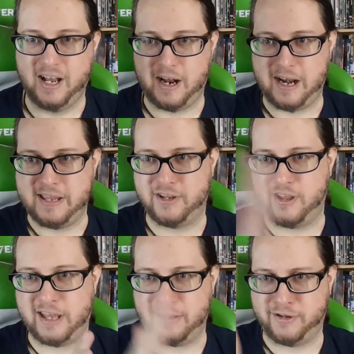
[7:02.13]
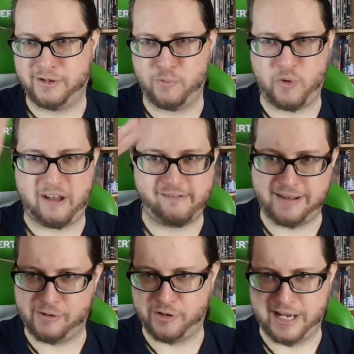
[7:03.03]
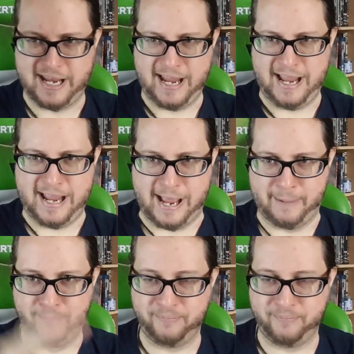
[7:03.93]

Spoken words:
I'll insert that somewhere around here.